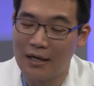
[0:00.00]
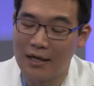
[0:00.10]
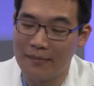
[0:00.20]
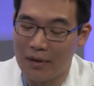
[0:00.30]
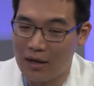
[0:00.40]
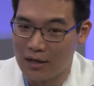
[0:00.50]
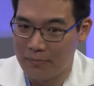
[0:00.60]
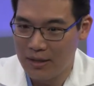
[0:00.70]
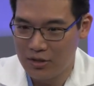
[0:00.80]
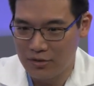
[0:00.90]
um, on a
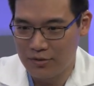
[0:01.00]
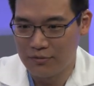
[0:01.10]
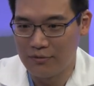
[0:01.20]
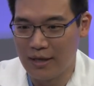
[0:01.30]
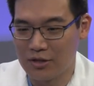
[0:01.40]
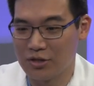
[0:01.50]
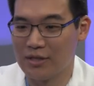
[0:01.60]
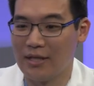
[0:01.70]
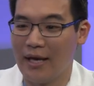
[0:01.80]
patient who actually